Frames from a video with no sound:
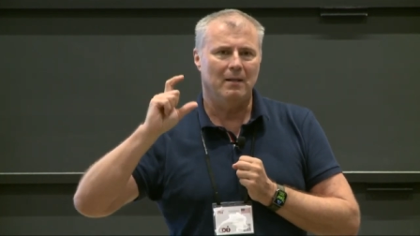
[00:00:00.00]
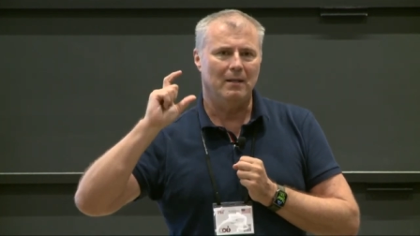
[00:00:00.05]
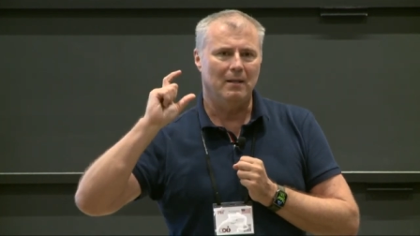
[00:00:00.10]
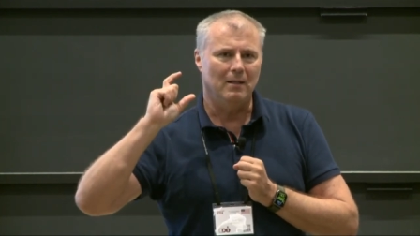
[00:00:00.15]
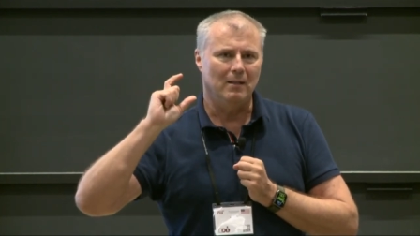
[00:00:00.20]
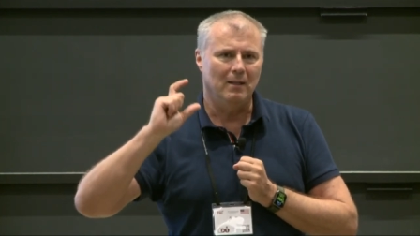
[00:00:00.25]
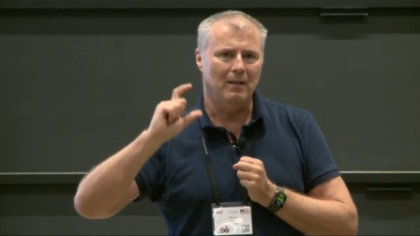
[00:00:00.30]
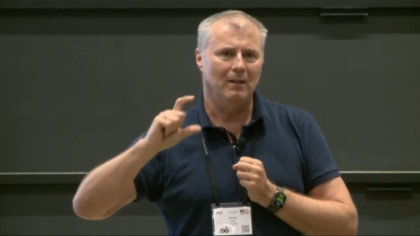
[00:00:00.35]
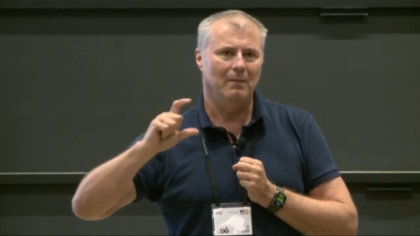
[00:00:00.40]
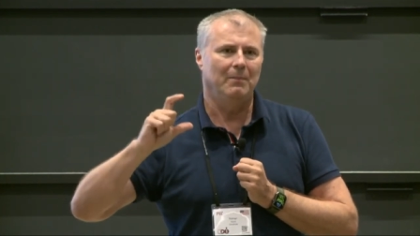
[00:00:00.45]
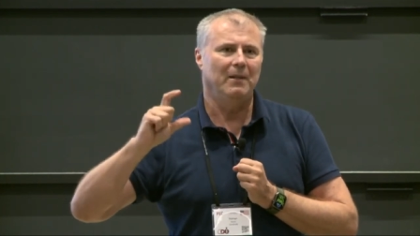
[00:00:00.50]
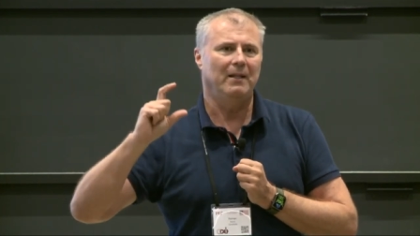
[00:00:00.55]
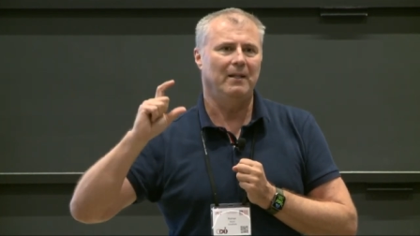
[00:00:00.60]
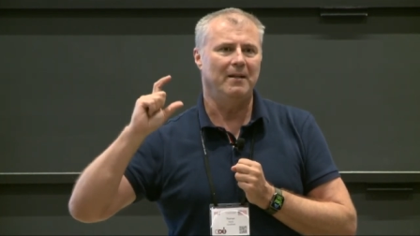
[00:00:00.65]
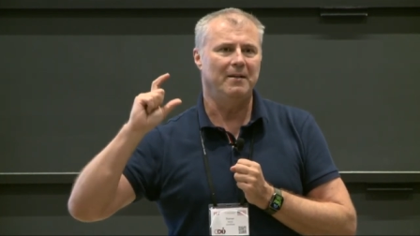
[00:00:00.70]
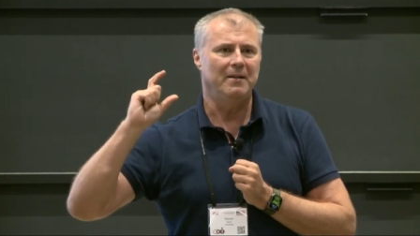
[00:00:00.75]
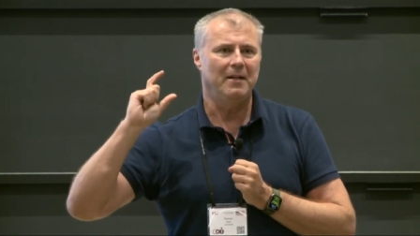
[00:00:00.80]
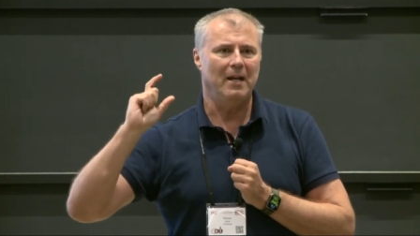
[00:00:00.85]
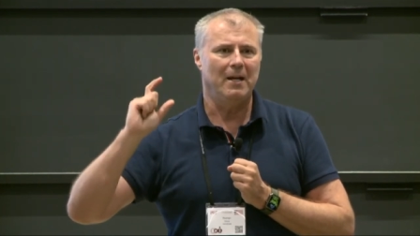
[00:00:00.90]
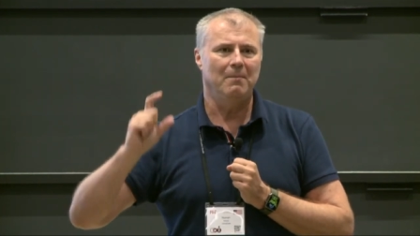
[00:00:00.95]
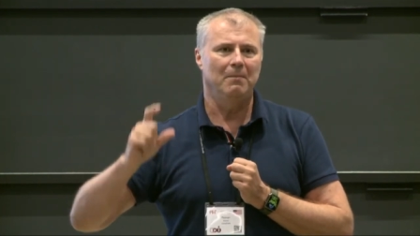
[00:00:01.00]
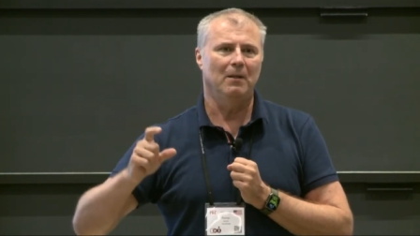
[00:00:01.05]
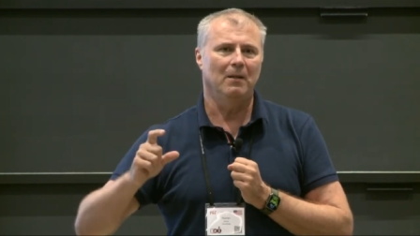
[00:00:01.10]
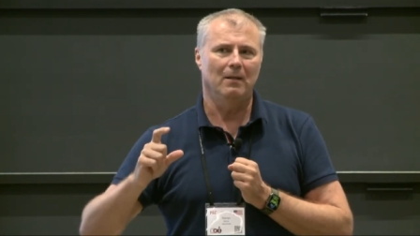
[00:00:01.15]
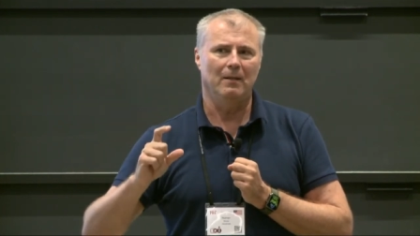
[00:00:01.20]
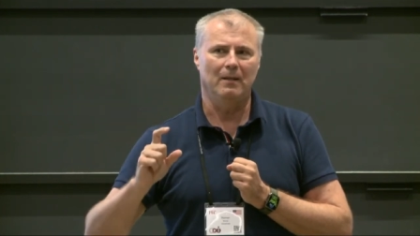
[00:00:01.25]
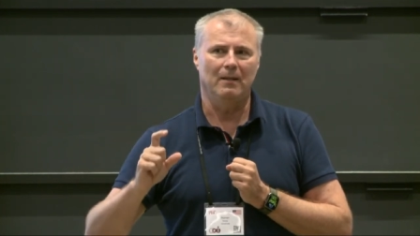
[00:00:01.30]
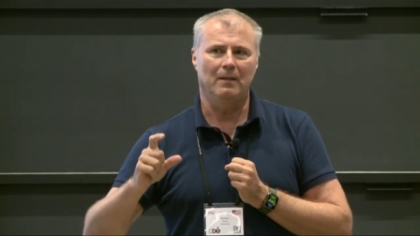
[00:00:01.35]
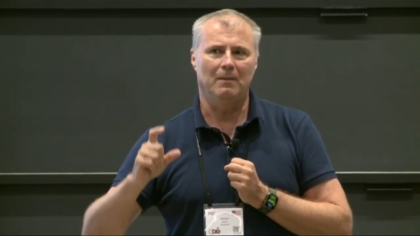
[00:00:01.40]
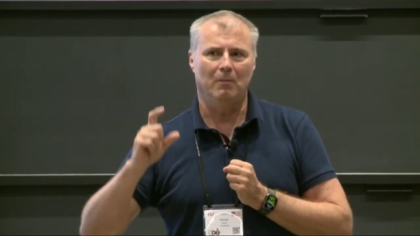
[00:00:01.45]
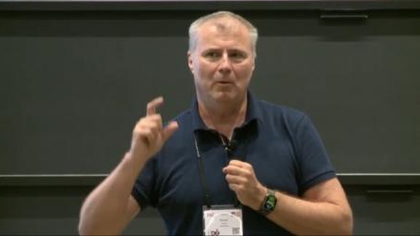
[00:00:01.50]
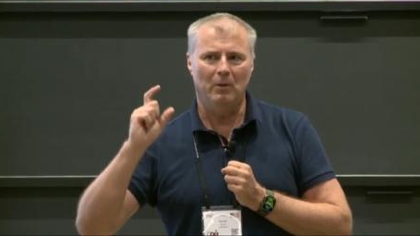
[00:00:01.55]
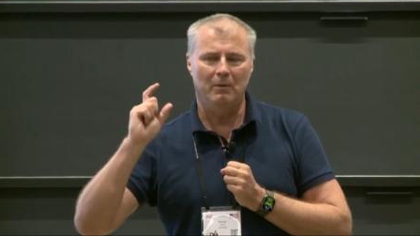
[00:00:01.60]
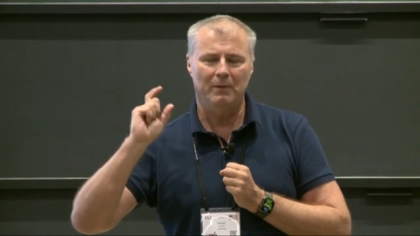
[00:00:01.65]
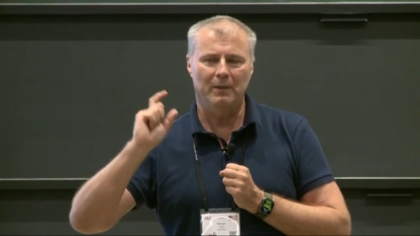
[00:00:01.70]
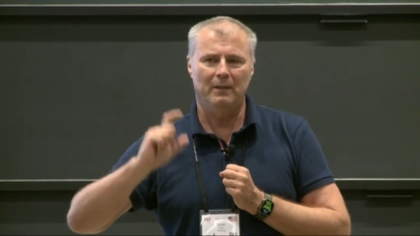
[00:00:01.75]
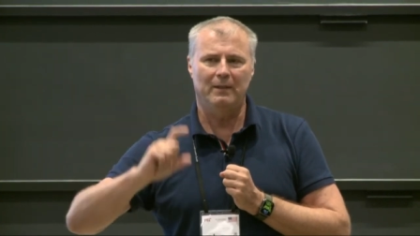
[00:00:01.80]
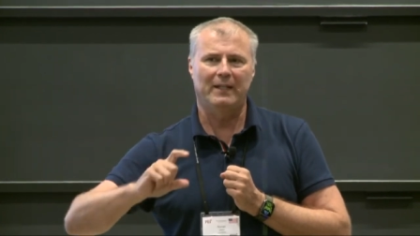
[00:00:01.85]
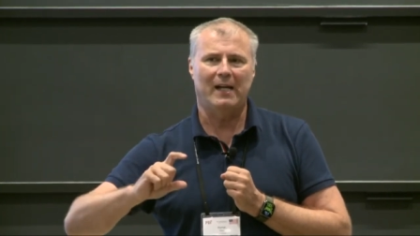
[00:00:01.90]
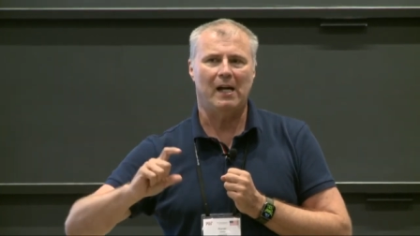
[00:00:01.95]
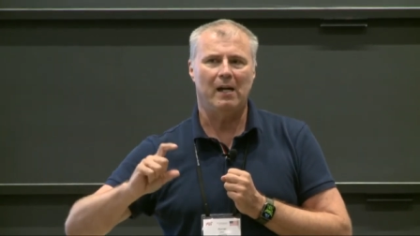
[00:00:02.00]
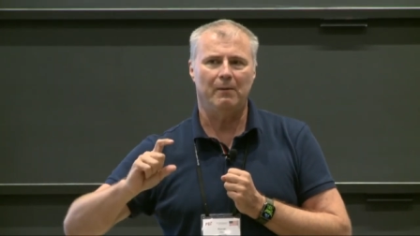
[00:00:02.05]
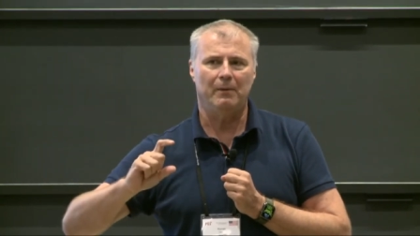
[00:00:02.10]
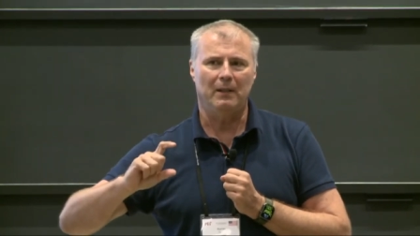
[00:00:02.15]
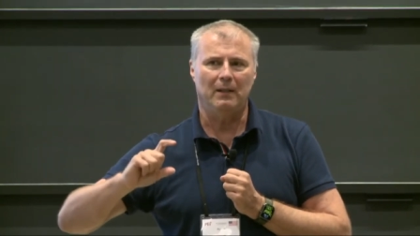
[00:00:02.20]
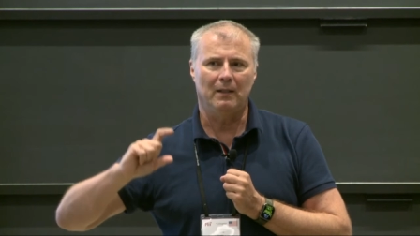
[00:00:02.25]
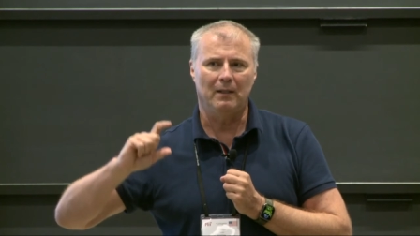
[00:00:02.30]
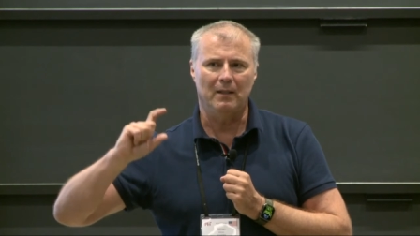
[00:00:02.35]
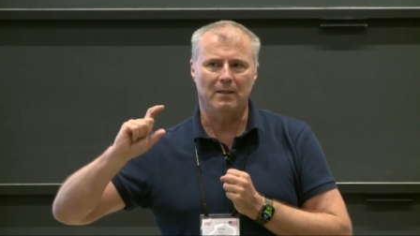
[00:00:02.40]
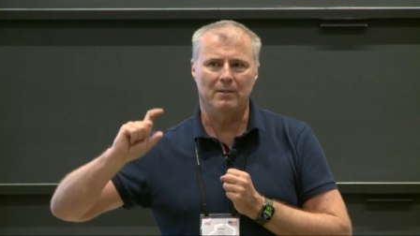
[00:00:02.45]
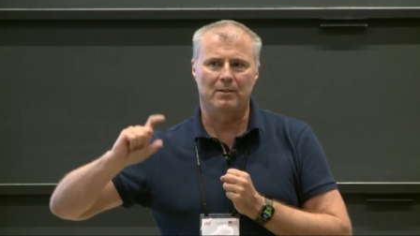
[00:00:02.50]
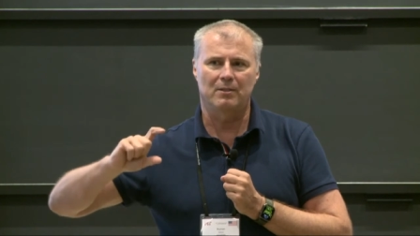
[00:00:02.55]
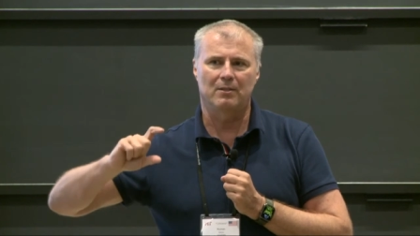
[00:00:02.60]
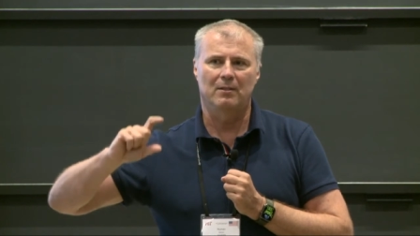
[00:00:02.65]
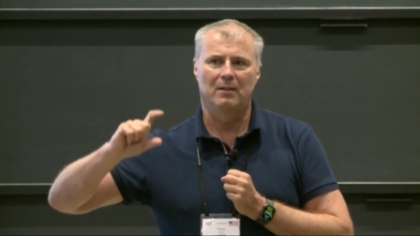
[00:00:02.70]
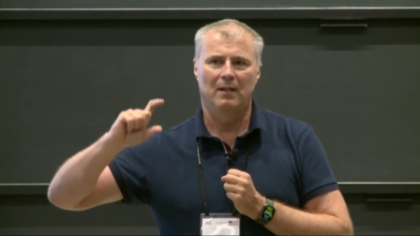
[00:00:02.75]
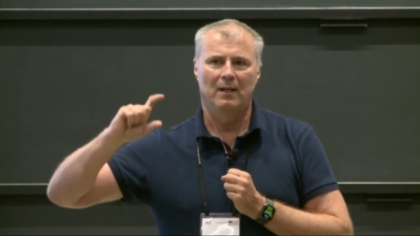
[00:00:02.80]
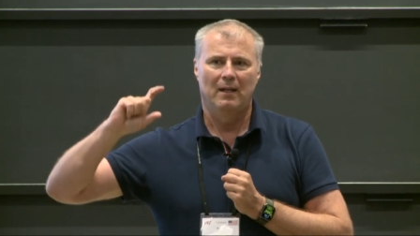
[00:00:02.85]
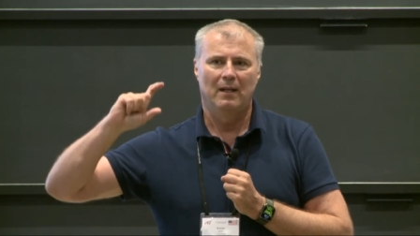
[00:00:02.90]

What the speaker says: a little bit enable it. What will drive it is